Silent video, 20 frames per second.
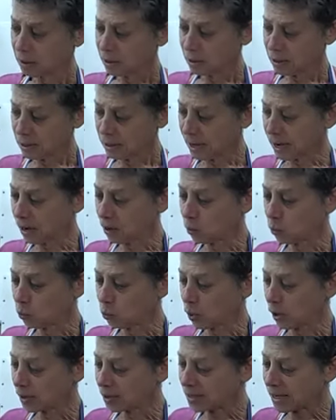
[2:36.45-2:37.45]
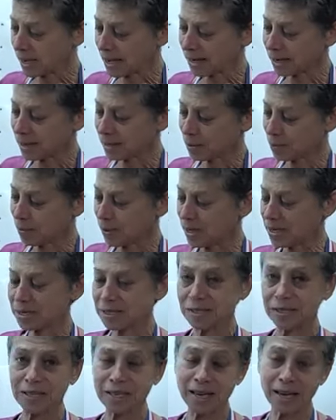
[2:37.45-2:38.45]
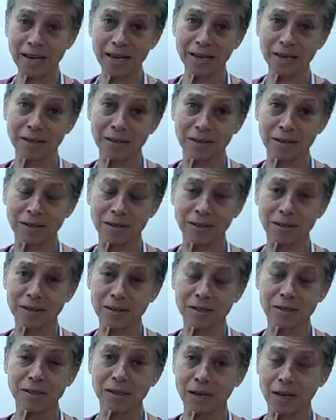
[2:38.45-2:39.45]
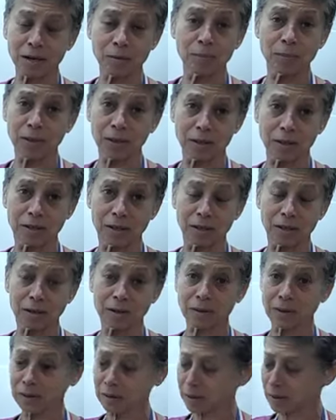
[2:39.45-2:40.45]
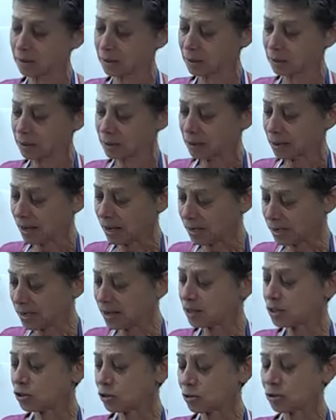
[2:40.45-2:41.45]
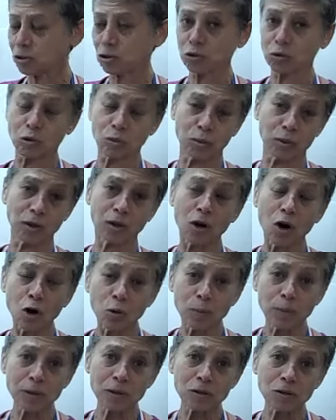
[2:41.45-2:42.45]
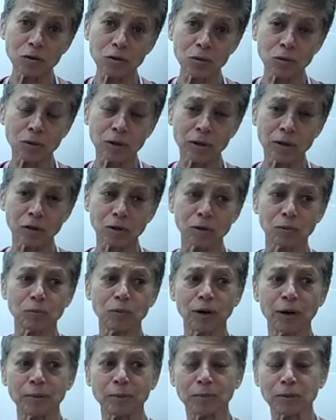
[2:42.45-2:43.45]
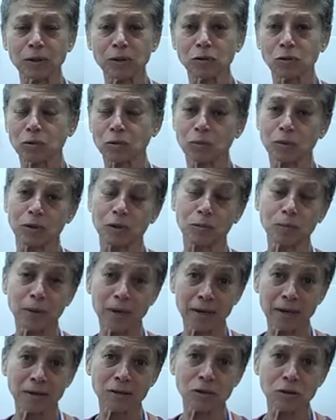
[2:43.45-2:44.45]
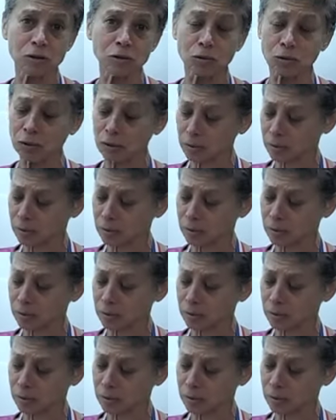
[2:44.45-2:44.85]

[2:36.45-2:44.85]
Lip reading: Now, while taking the piece at the end is not a big deal, and yes, you can do it with a coping saw, you could probably do it with your bandsaw,